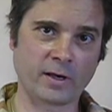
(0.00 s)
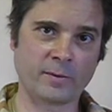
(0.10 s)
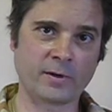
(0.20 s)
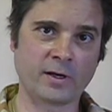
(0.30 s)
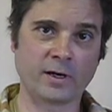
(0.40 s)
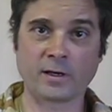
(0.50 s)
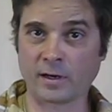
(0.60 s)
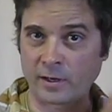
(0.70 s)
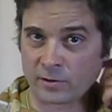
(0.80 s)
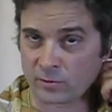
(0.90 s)
I'm the kind of
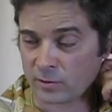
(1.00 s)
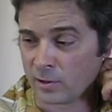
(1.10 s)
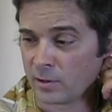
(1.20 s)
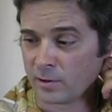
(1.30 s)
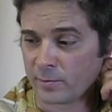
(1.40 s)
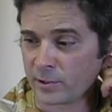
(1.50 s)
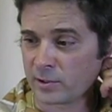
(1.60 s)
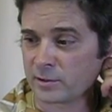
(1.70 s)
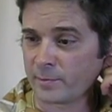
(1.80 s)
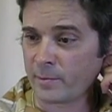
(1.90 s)
guy who,
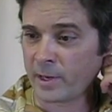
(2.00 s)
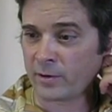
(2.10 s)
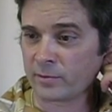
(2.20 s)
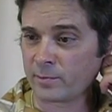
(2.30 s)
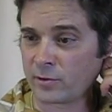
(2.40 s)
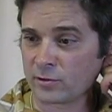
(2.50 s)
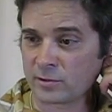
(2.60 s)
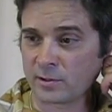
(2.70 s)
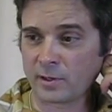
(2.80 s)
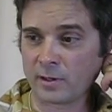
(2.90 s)
because I'm a mountain
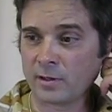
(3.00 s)
person and